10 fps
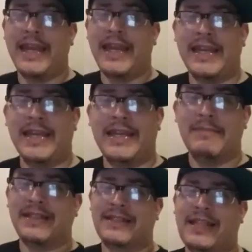
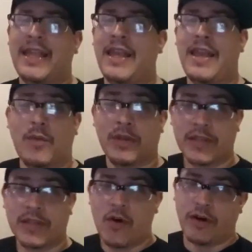Miss T, what's
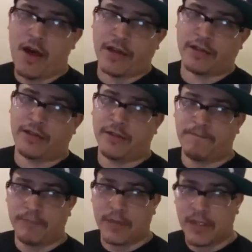going on?
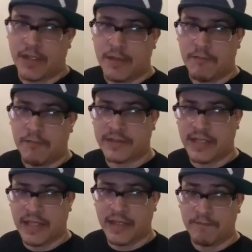Miss
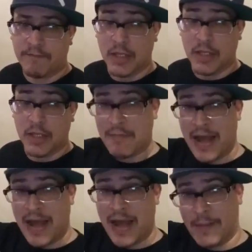T, you
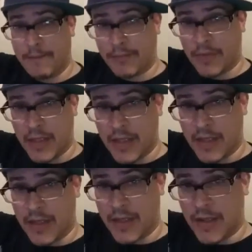like my
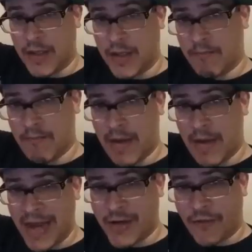my
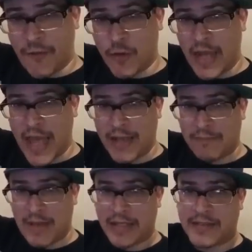microphone
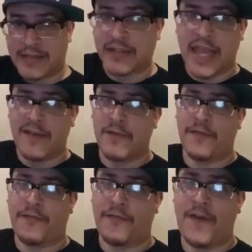hat my son gave
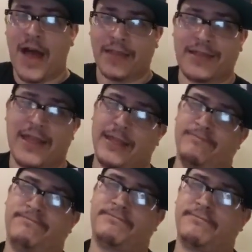me for Father's Day.